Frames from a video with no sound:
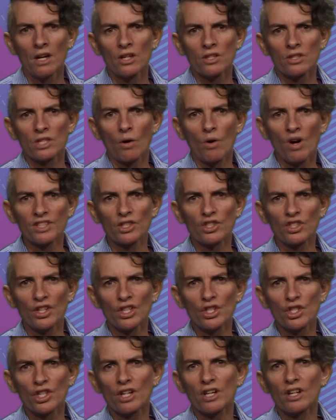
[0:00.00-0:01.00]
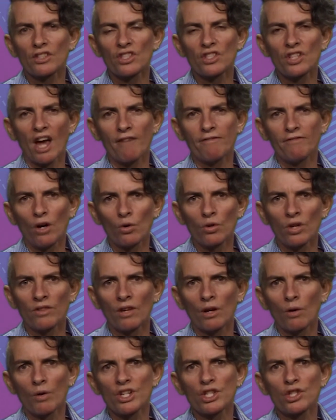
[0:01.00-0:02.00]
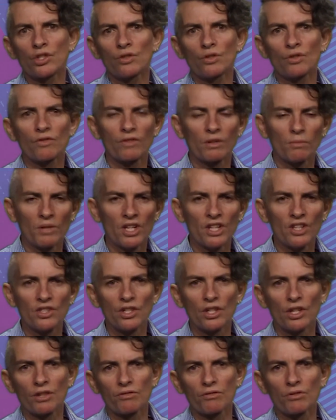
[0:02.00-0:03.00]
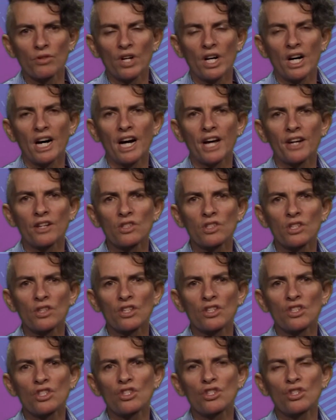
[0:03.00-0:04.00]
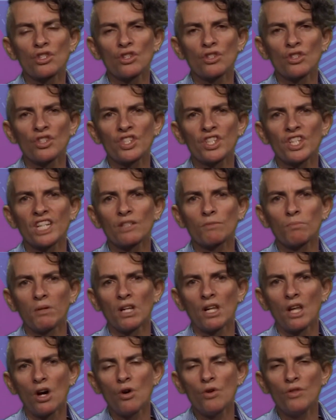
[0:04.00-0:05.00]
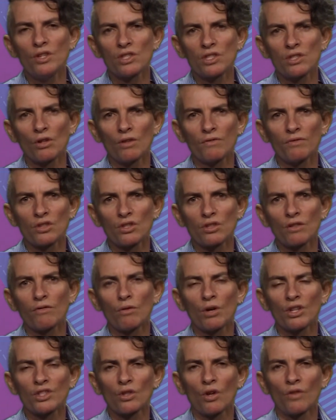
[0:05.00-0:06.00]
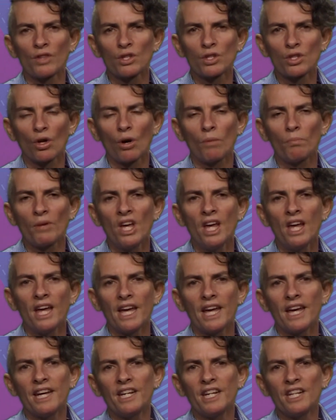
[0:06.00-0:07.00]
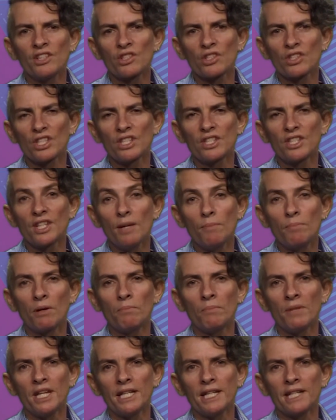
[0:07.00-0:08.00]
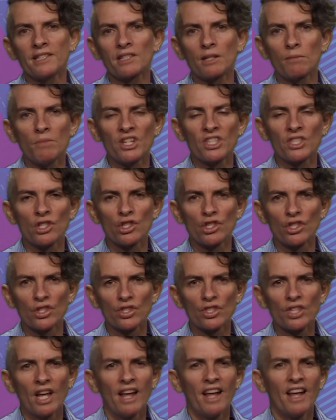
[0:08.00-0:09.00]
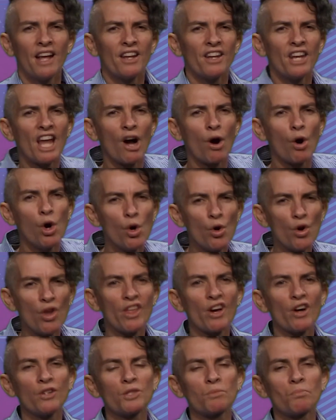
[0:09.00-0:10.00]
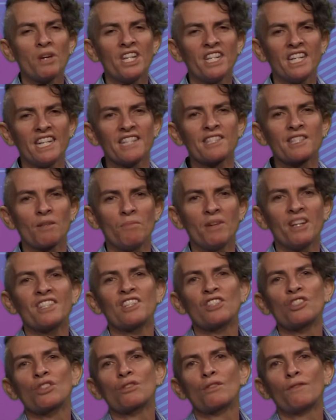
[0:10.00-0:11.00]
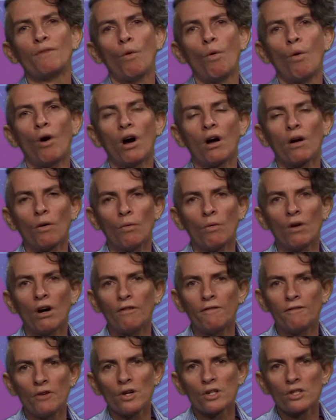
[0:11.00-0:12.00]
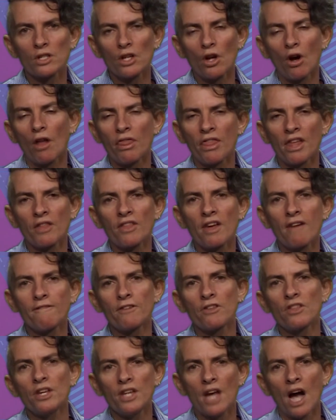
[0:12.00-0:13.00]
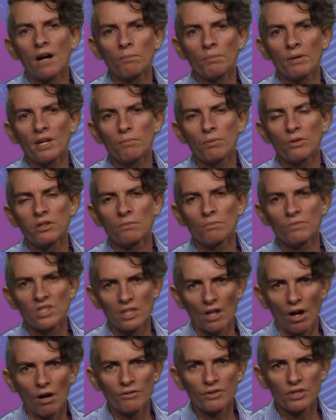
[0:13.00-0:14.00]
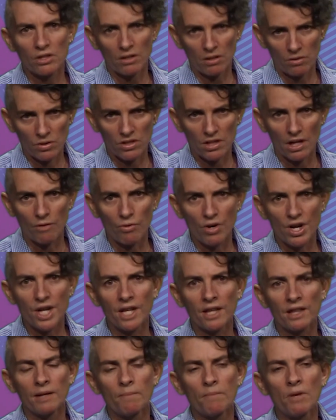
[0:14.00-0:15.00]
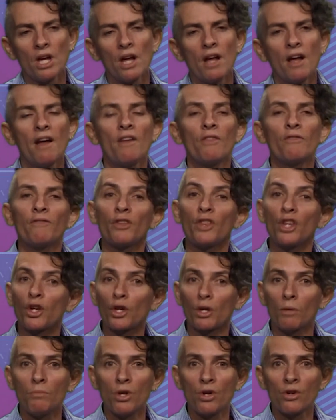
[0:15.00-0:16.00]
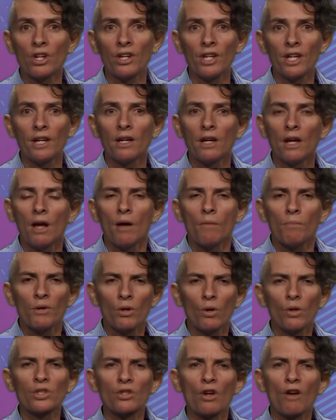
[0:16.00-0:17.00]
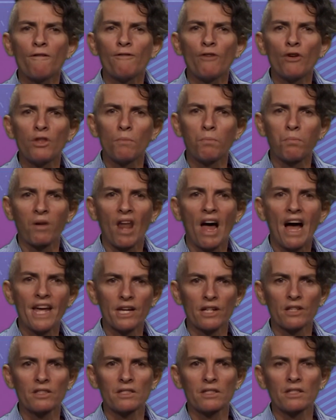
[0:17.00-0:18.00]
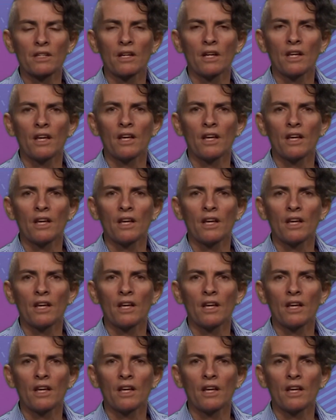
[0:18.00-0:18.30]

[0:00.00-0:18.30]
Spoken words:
So as a teacher, scaffolding the questions from easier through to harder so that the students get below the surface of what's on the top and into the deeper meanings and messages. Now, who are those meanings and messages for? Well, firstly, I think they're for the young people themselves because they're reading them, for the community, but also for the players